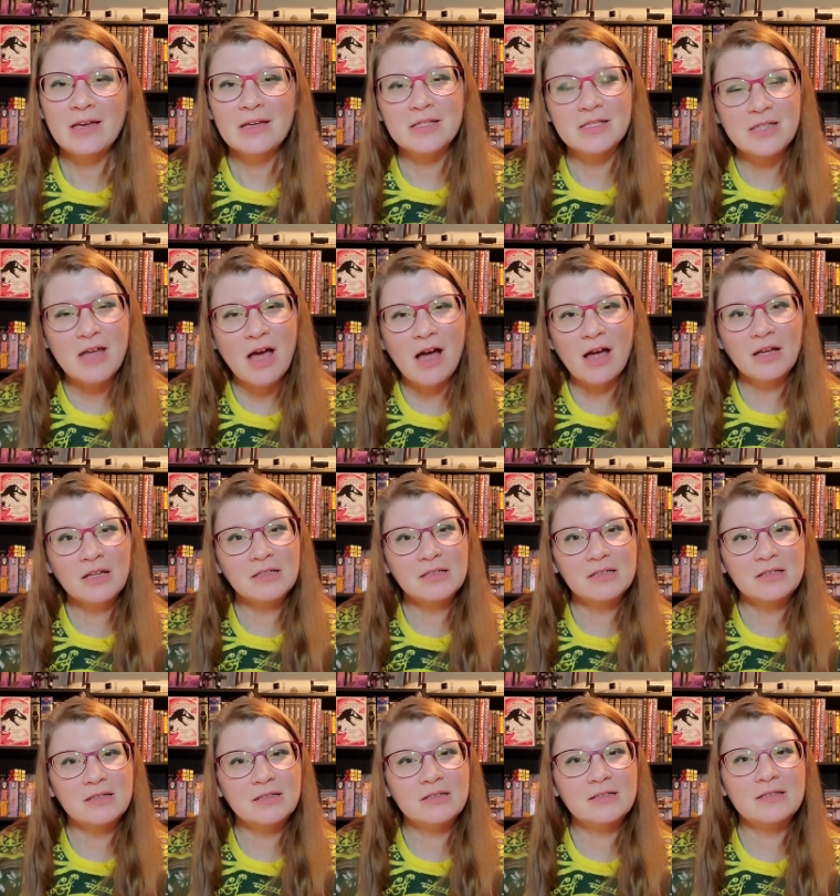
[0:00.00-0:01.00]
Not
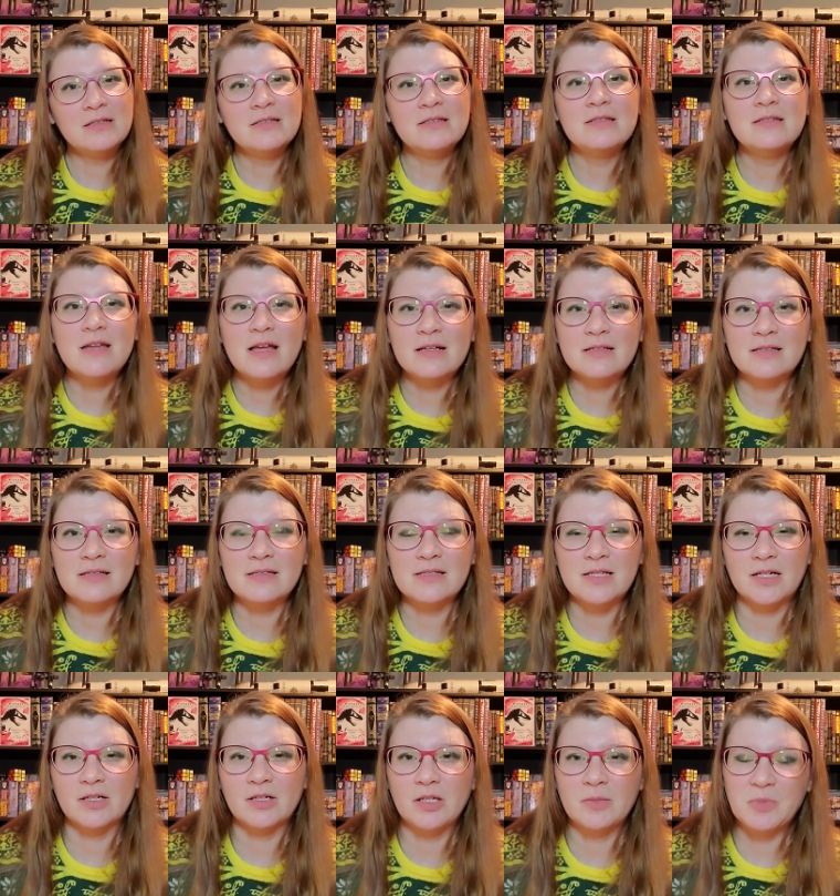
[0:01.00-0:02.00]

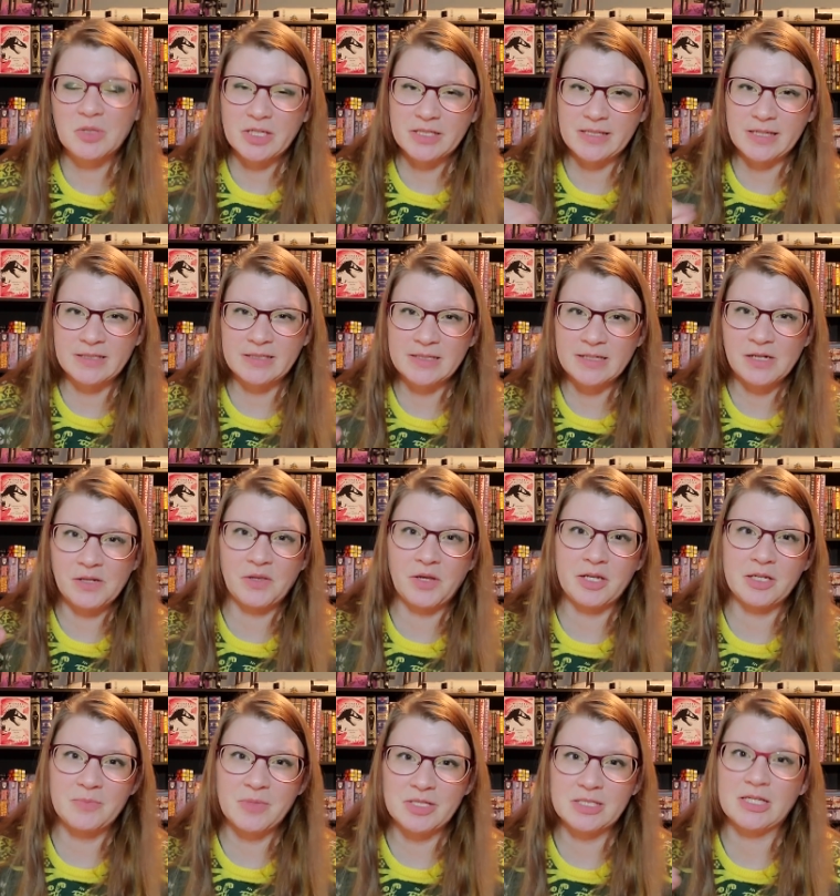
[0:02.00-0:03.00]
necessarily because I didn't
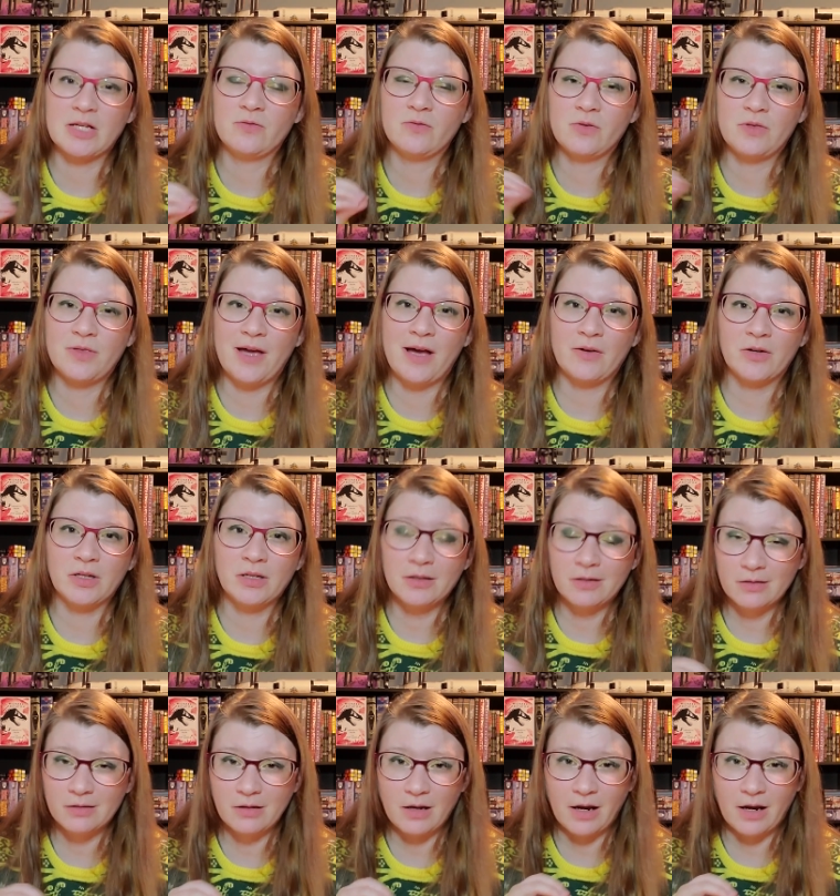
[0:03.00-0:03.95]
like myself without it.